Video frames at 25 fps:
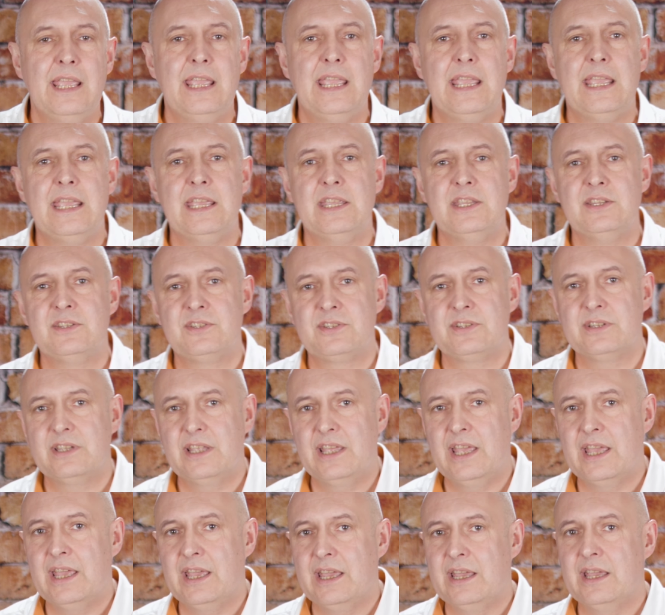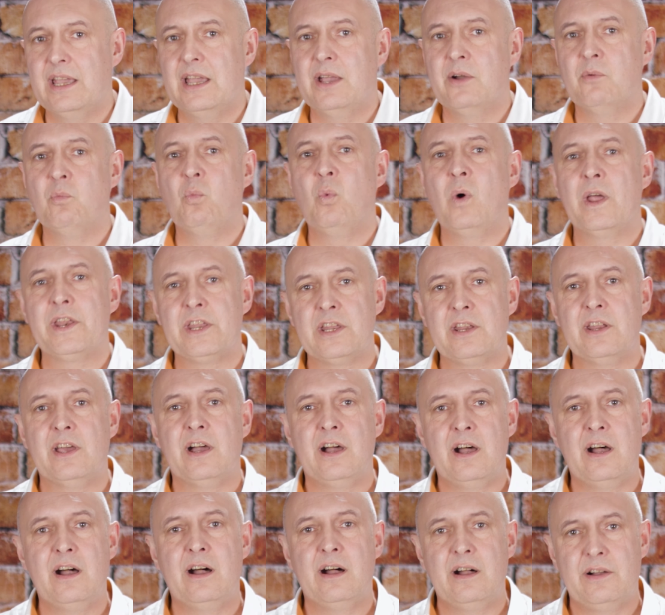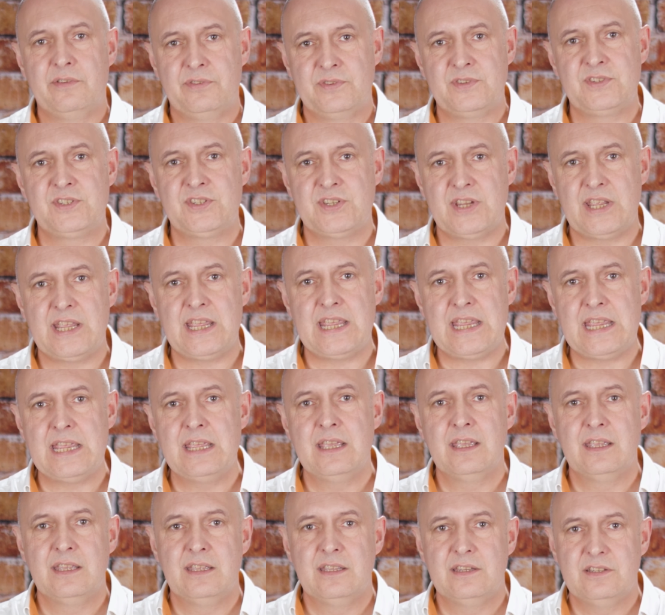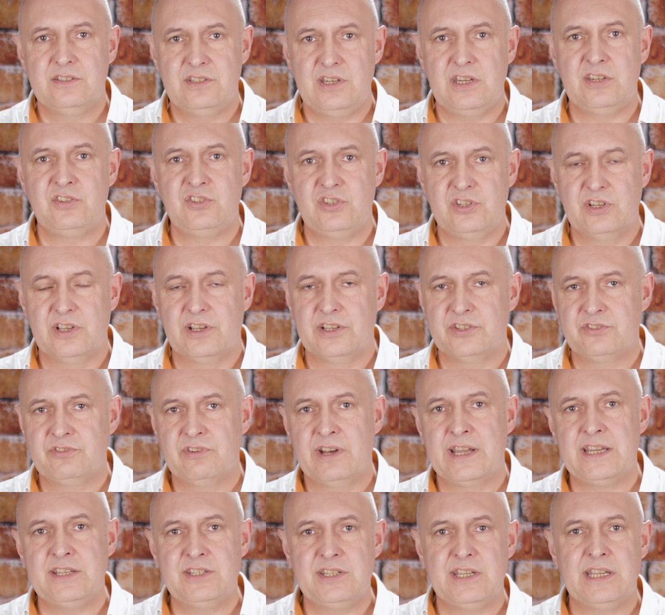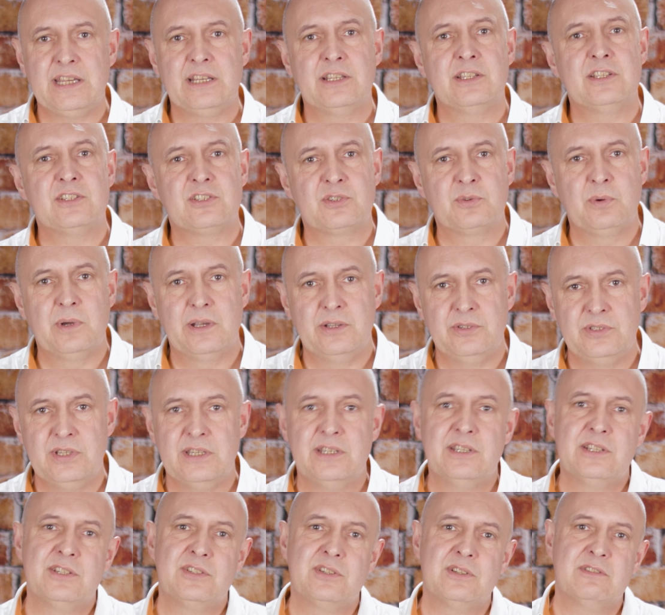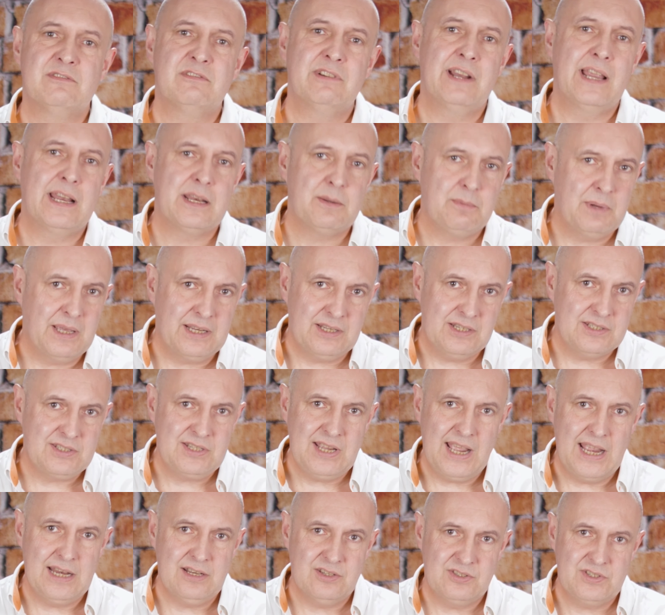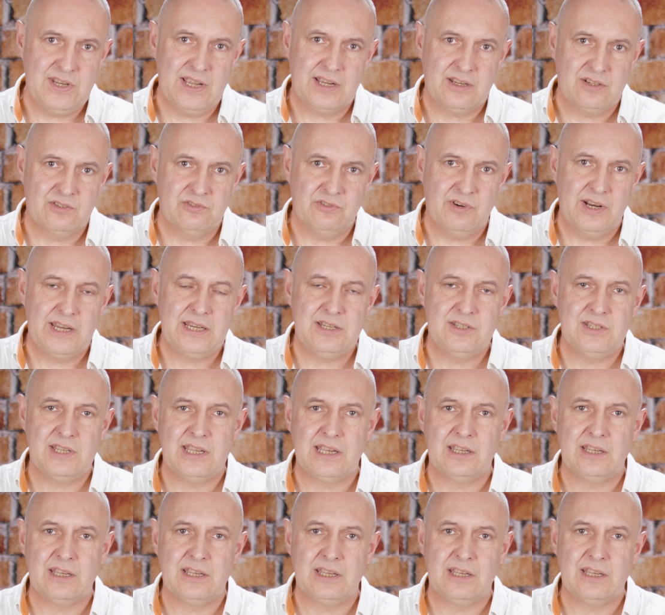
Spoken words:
is a 1.5C discharge rating that's quoted as around about a 10-second rating.